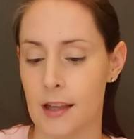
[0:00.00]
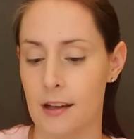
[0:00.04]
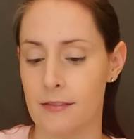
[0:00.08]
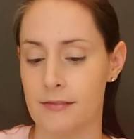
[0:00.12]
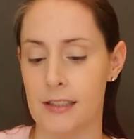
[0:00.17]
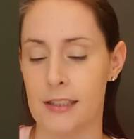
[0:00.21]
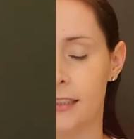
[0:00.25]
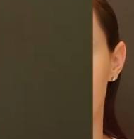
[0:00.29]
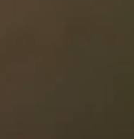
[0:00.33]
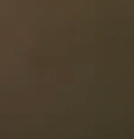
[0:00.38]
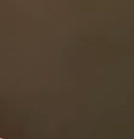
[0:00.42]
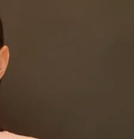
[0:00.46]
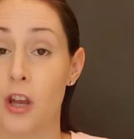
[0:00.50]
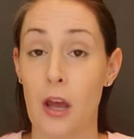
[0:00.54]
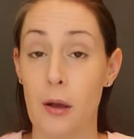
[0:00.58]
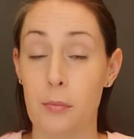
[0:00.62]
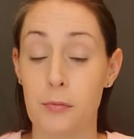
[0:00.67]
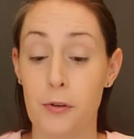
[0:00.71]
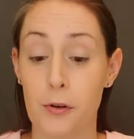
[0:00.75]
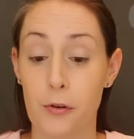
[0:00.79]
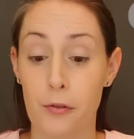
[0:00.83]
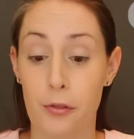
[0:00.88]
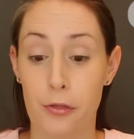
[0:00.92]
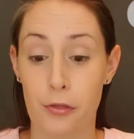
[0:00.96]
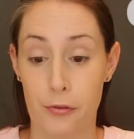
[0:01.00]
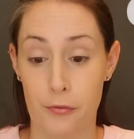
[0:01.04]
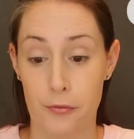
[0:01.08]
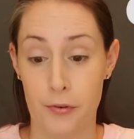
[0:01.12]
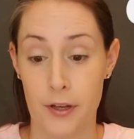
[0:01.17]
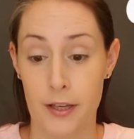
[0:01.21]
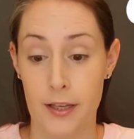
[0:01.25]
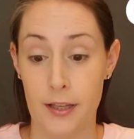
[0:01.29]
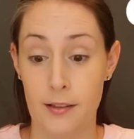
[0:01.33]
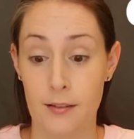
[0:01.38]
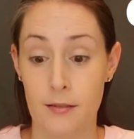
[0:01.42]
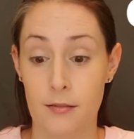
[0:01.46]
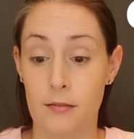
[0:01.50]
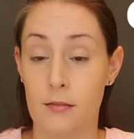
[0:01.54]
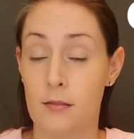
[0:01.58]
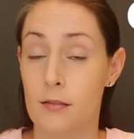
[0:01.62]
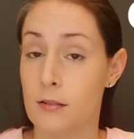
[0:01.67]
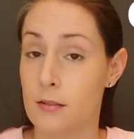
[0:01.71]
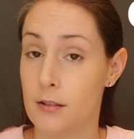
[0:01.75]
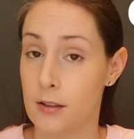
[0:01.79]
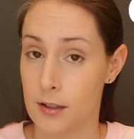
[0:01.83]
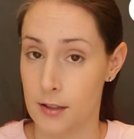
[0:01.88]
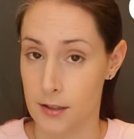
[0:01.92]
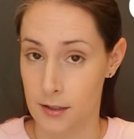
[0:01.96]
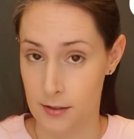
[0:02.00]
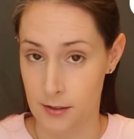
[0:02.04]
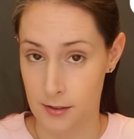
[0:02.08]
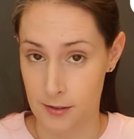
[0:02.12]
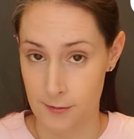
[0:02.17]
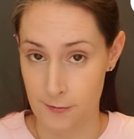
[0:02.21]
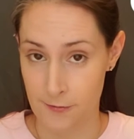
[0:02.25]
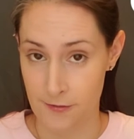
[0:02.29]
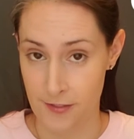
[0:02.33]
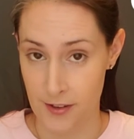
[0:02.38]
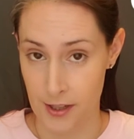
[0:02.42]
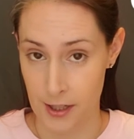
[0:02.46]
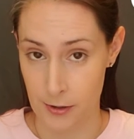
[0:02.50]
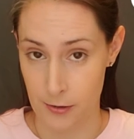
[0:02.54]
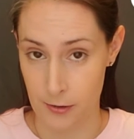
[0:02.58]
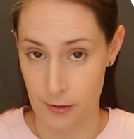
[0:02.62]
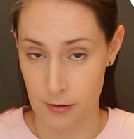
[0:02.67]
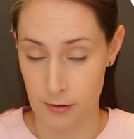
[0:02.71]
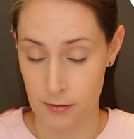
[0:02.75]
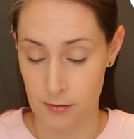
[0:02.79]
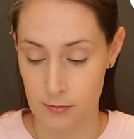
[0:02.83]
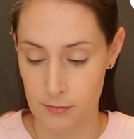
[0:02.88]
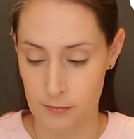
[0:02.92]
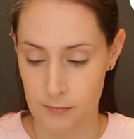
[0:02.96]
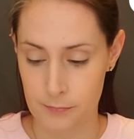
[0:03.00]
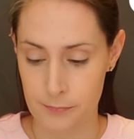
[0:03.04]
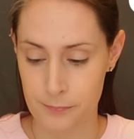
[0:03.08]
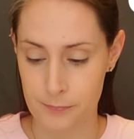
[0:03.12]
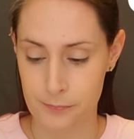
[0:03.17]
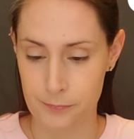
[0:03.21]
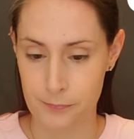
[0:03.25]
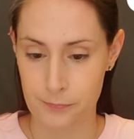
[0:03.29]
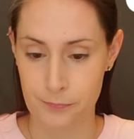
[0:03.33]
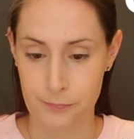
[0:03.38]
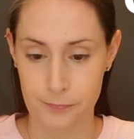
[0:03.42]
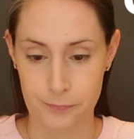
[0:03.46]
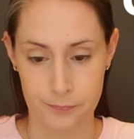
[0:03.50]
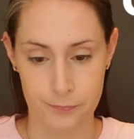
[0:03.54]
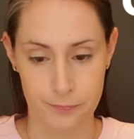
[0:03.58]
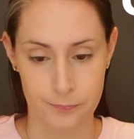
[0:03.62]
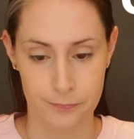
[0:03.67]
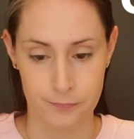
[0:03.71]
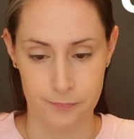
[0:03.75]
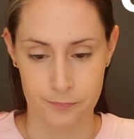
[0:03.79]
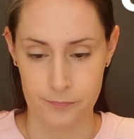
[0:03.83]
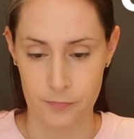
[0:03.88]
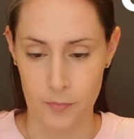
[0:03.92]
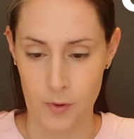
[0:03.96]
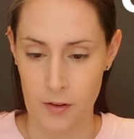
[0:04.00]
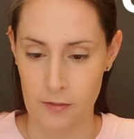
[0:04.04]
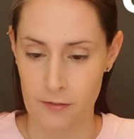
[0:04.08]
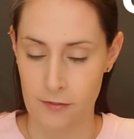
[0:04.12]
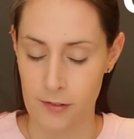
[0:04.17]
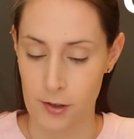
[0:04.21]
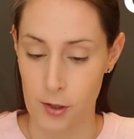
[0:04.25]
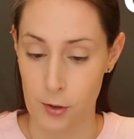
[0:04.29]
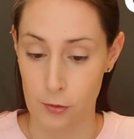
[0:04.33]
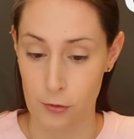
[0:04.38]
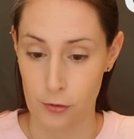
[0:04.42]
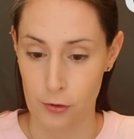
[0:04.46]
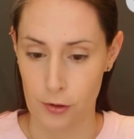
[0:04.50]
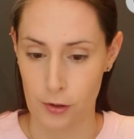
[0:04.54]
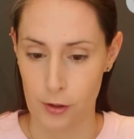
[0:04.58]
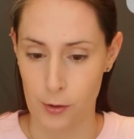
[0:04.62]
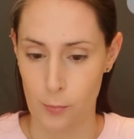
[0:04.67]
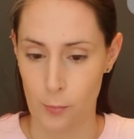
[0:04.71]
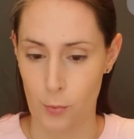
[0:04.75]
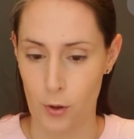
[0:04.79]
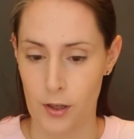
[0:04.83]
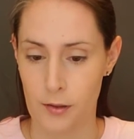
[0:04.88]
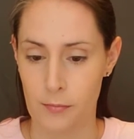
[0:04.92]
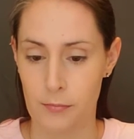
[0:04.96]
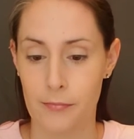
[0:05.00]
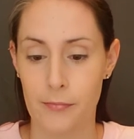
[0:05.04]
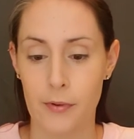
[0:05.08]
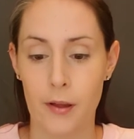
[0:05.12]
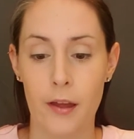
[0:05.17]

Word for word: Love it. Chapter 3 is fear. Mm, fear is a good one.